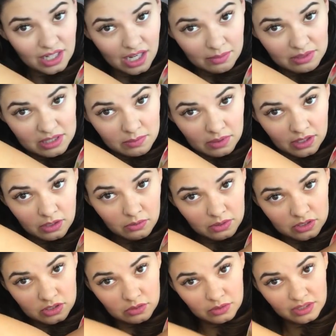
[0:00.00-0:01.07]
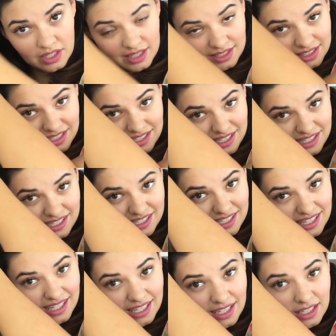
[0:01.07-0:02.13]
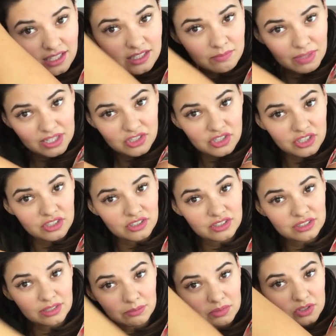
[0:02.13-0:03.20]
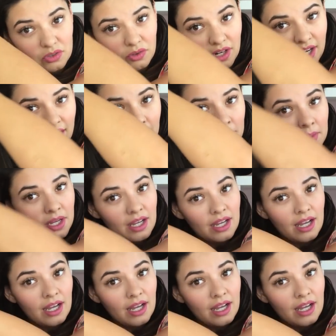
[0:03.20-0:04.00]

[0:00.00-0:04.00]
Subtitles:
comments below what you would like to see. So make sure you subscribe.